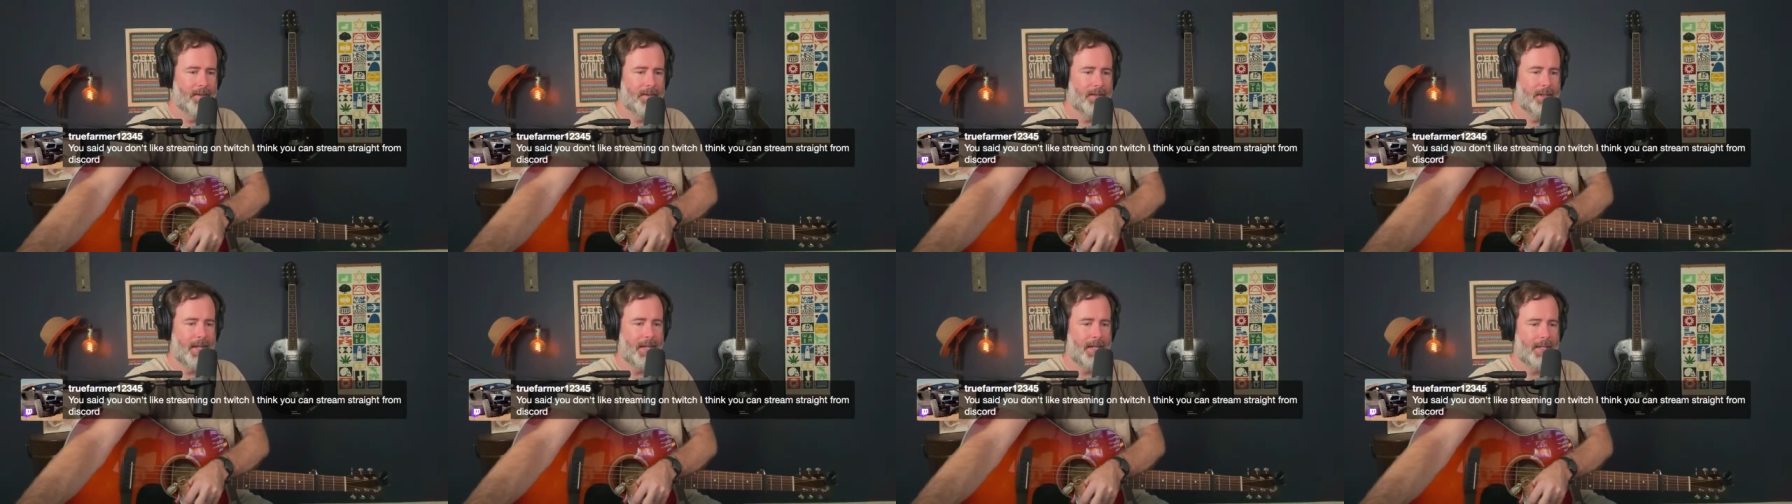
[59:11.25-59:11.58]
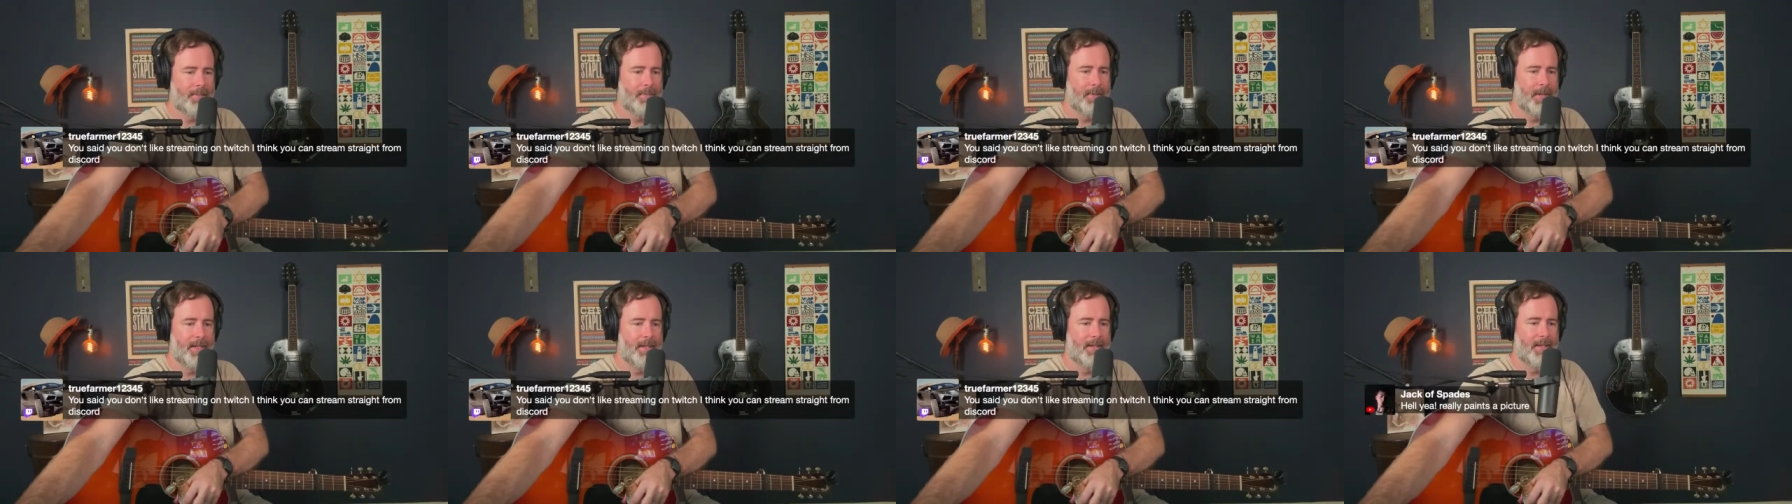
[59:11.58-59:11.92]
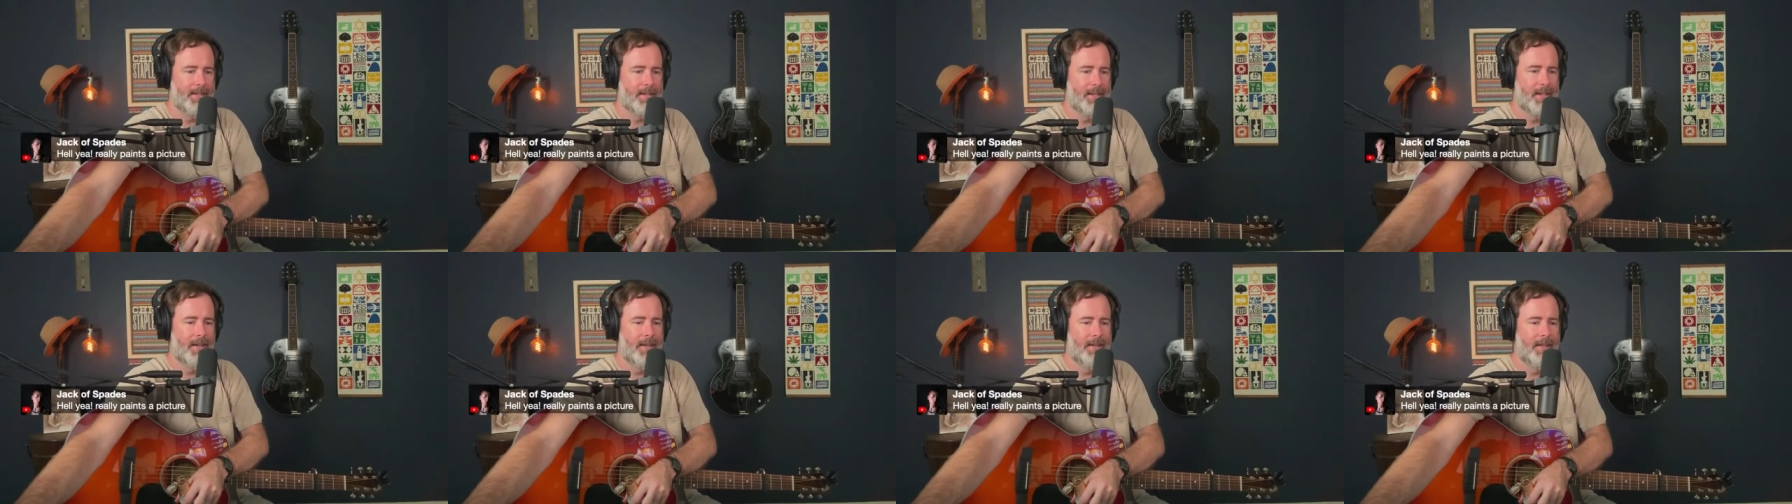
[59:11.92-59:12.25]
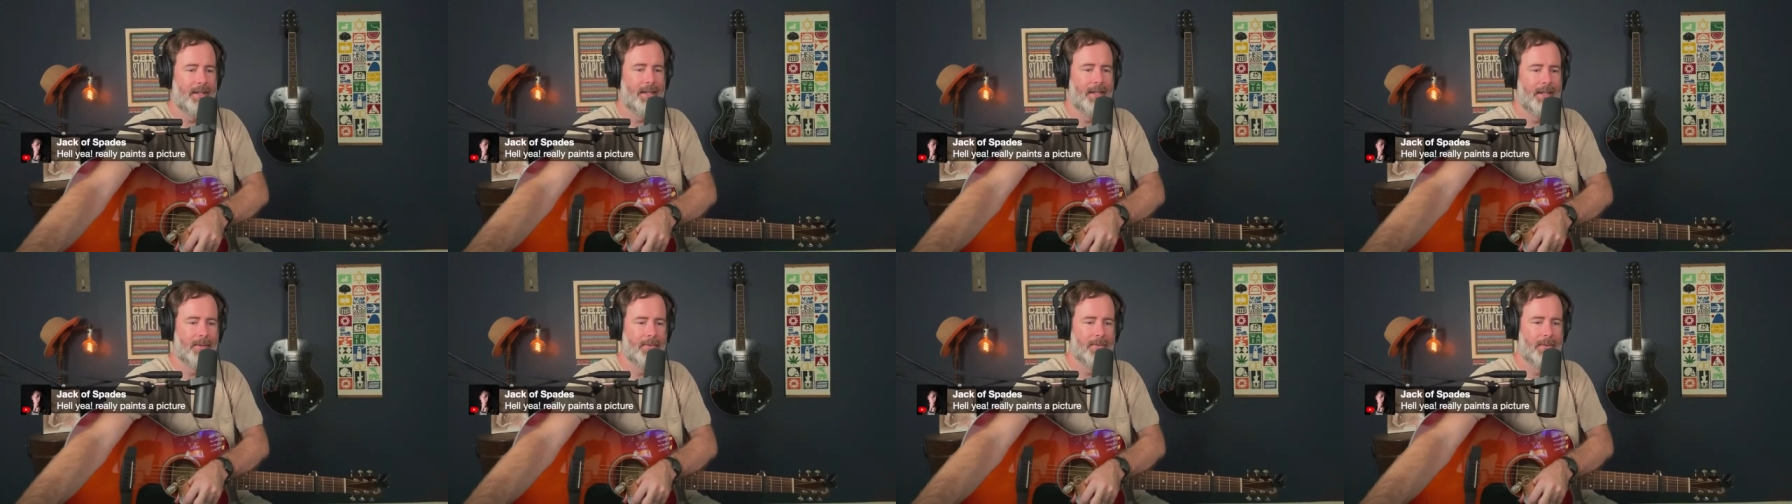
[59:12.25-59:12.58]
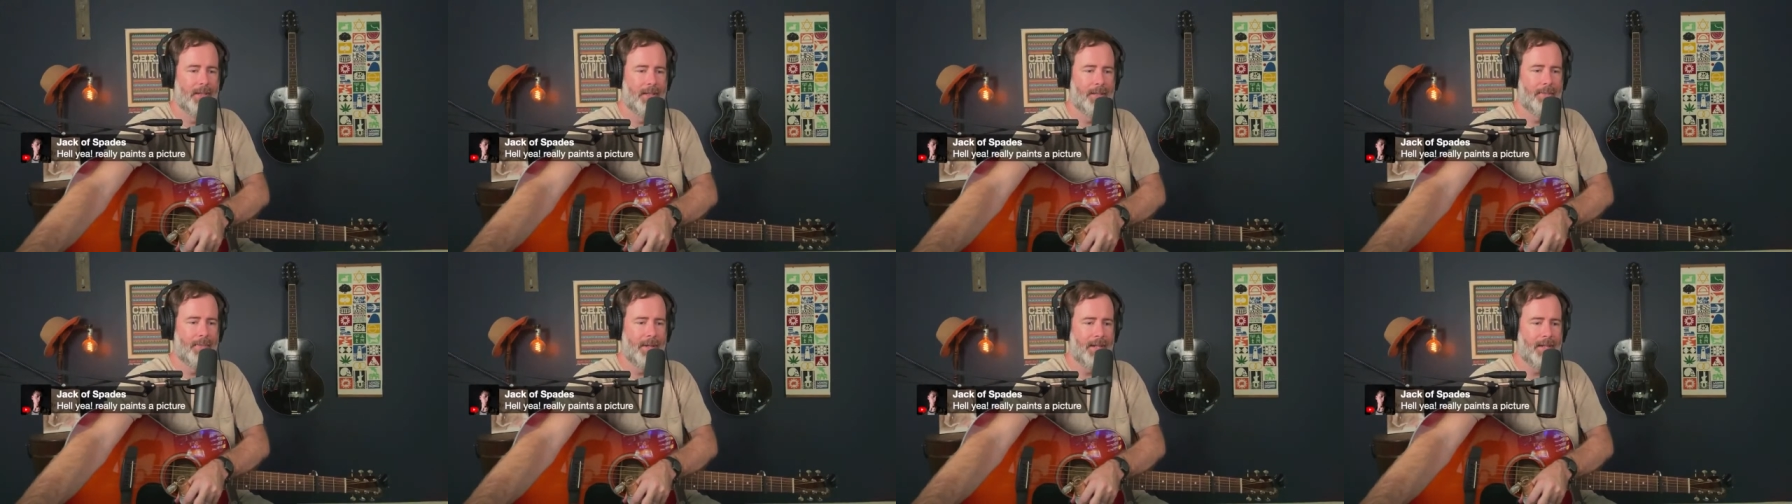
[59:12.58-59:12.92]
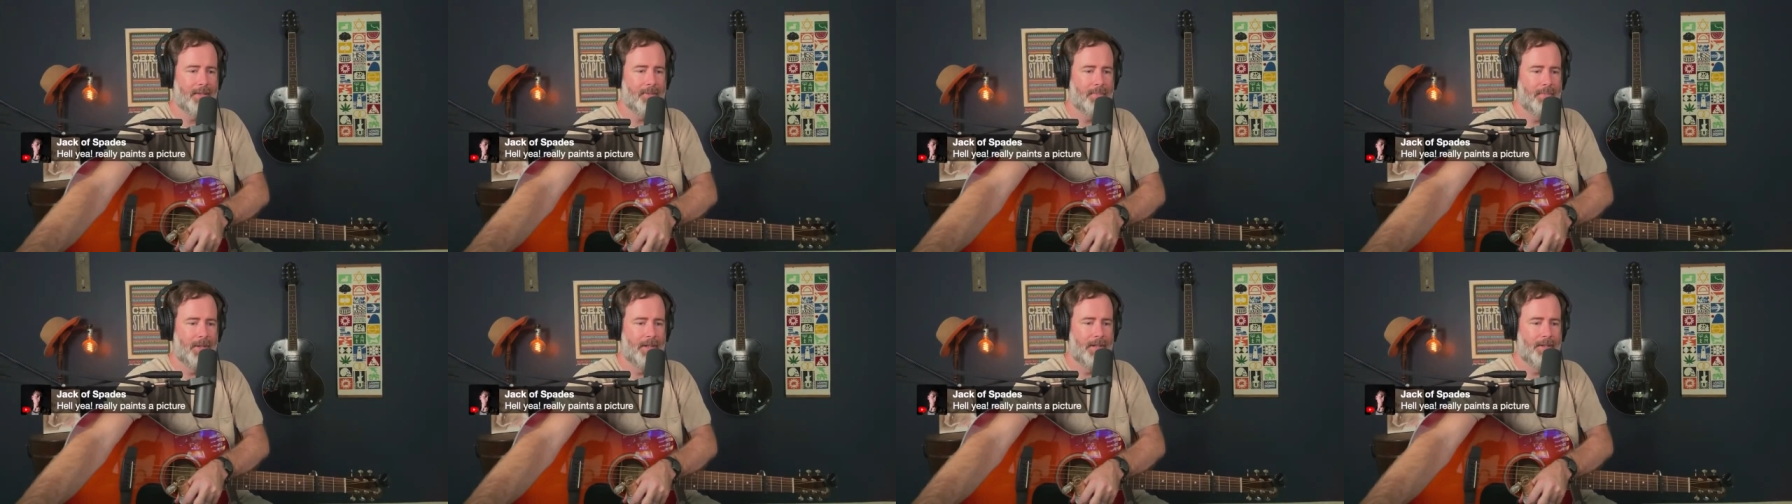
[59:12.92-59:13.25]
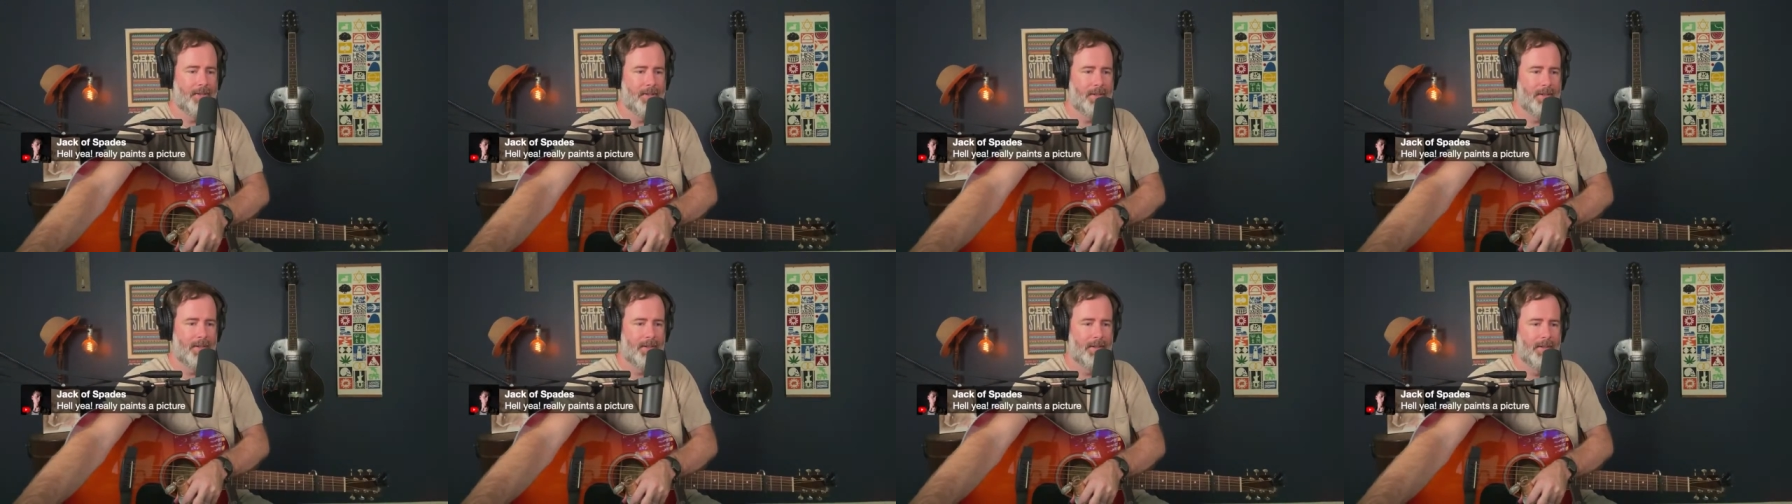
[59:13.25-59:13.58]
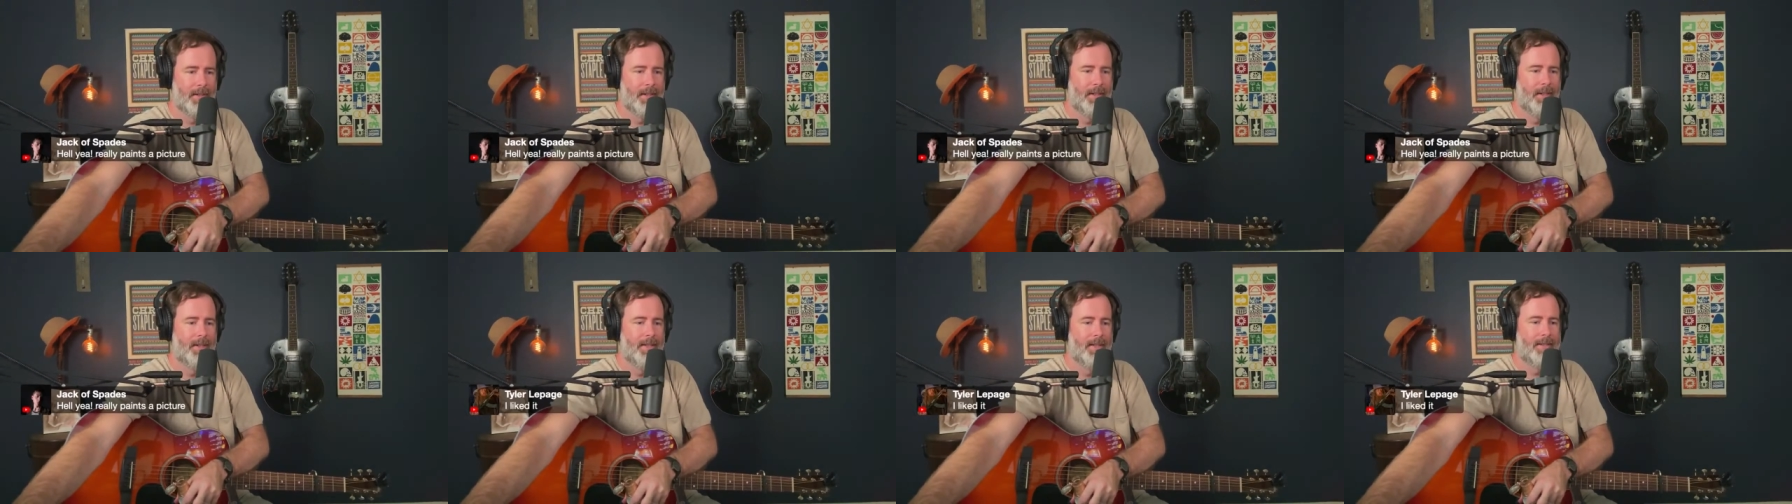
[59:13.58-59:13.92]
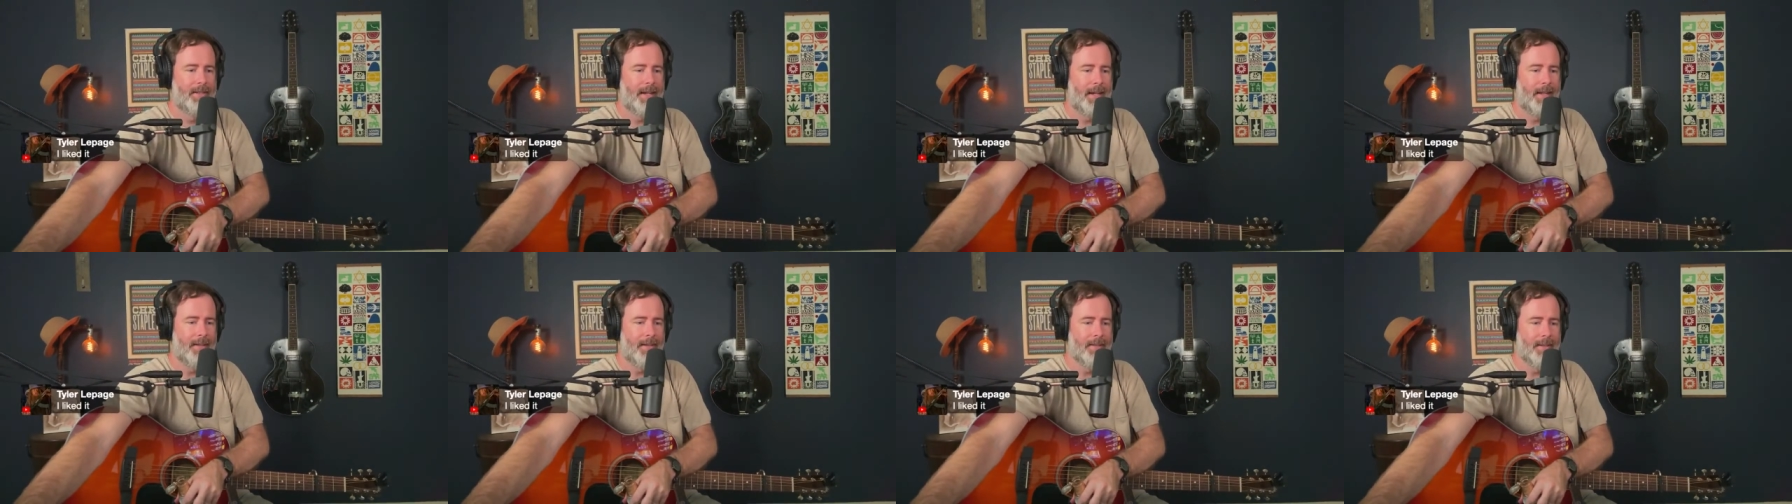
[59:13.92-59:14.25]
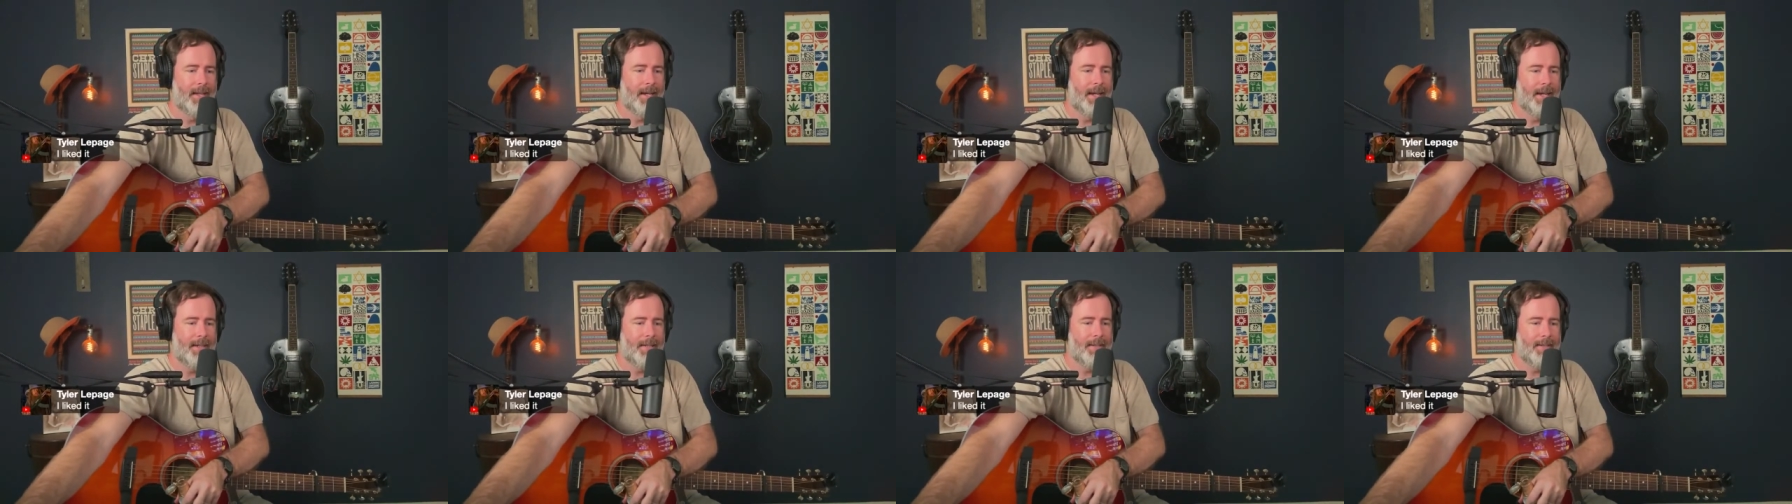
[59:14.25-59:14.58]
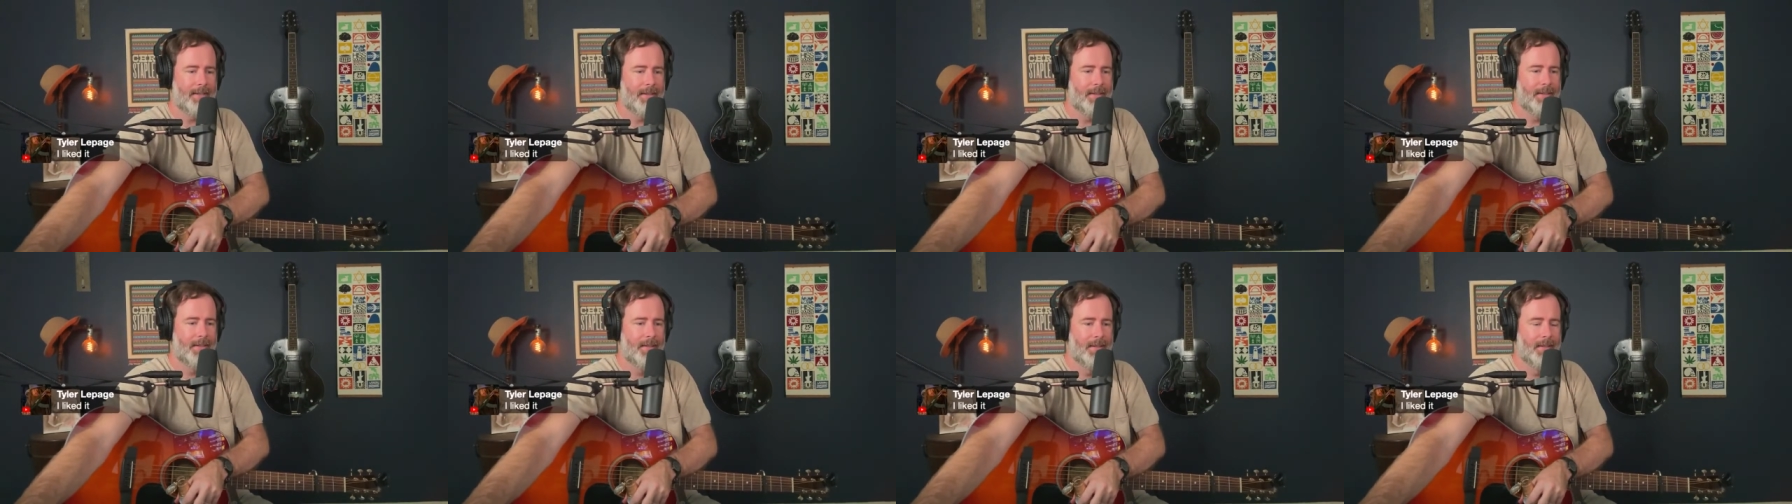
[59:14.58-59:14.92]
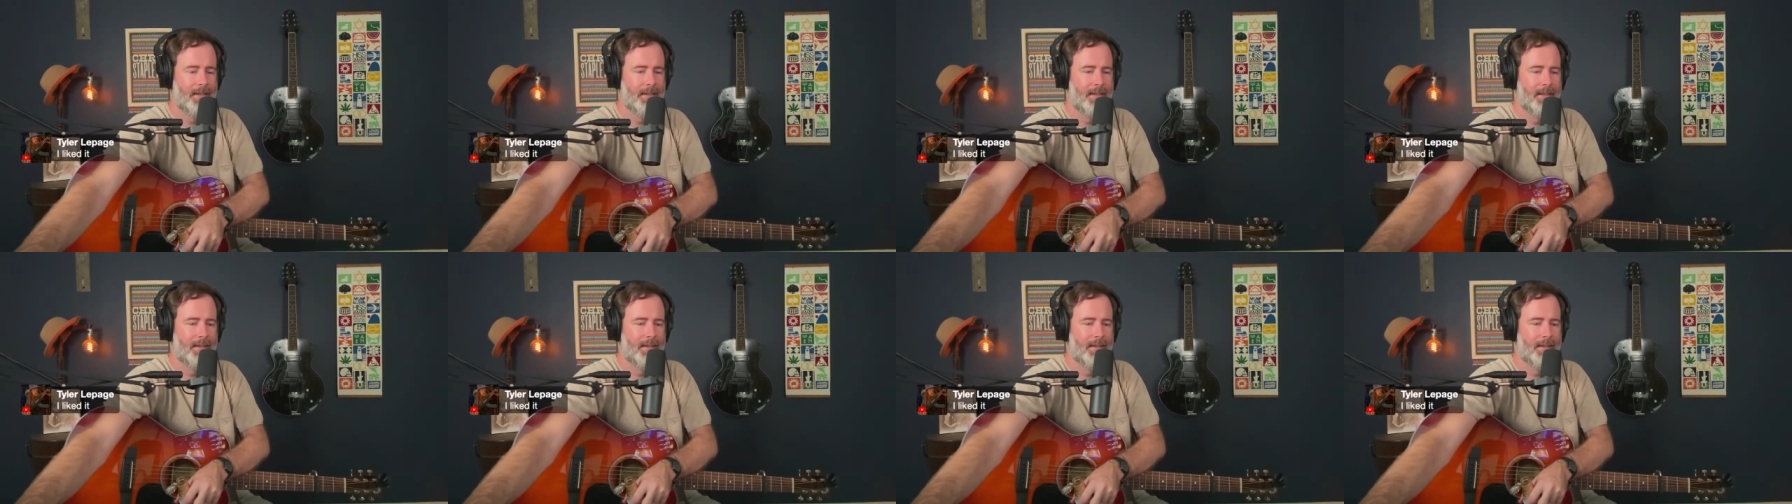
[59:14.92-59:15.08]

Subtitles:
Jack Space says, hell yeah, really paints a picture. Tyler likes it.